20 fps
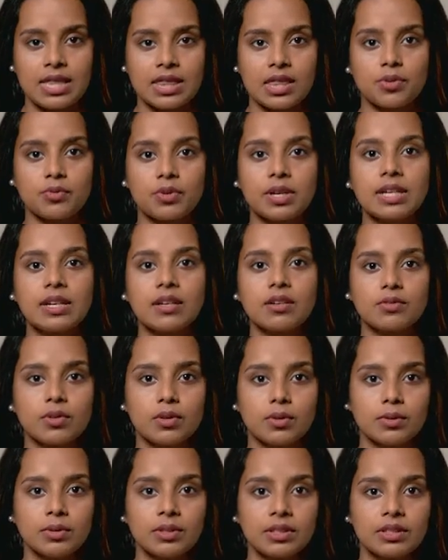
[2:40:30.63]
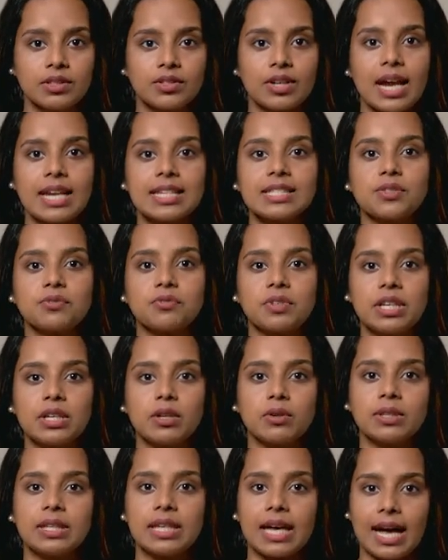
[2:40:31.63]
the reader role grants
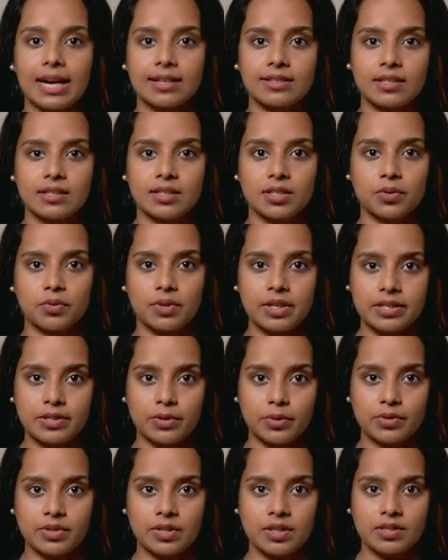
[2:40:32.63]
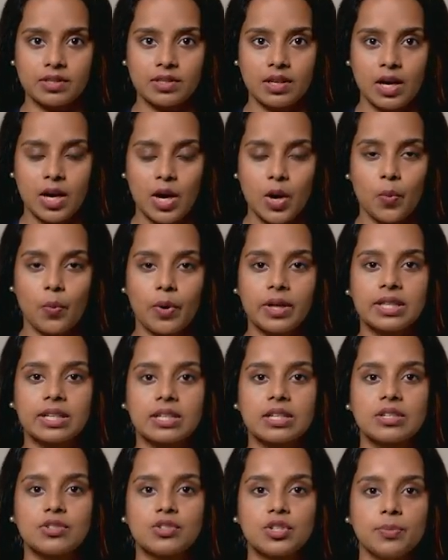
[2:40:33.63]
read-only access to resources, while the
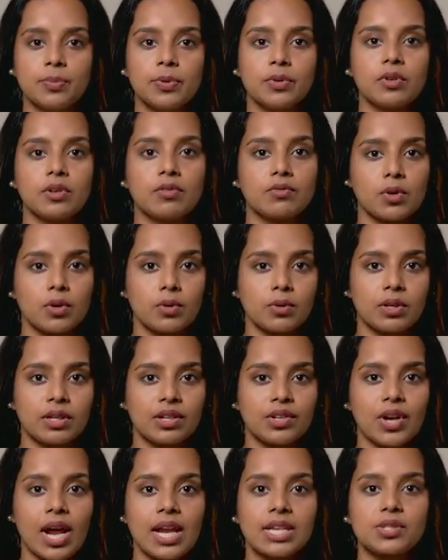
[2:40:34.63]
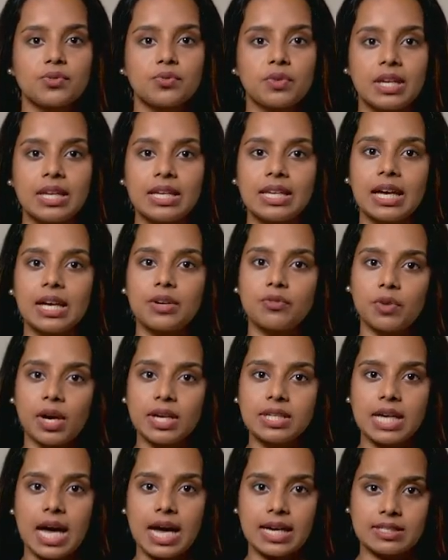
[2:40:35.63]
contributor role grants read and
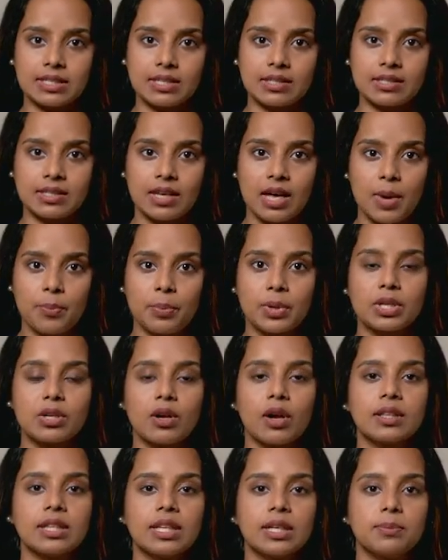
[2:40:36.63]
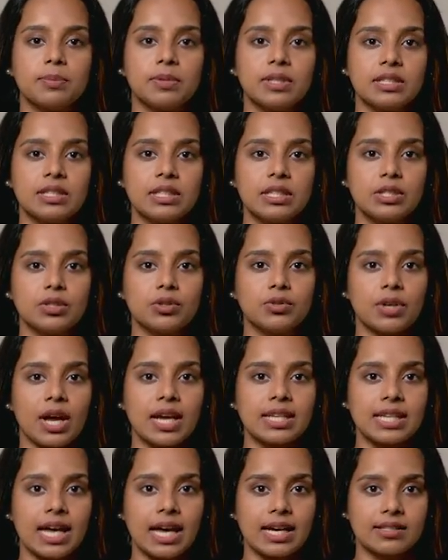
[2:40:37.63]
write access, but not the ability to
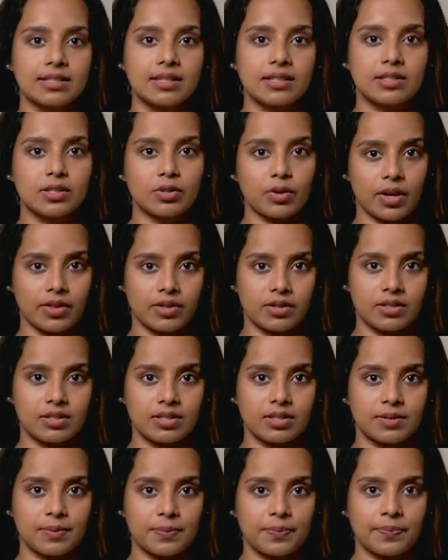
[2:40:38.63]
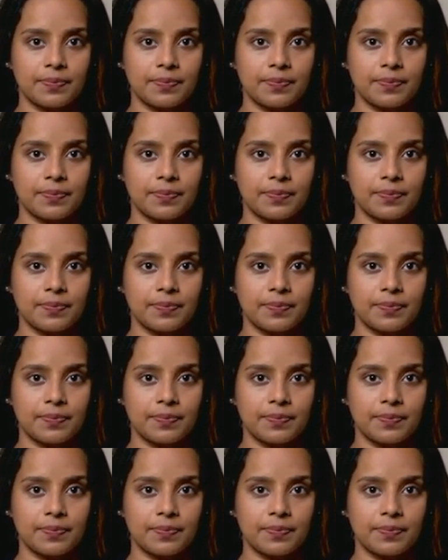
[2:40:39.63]
grant access to others.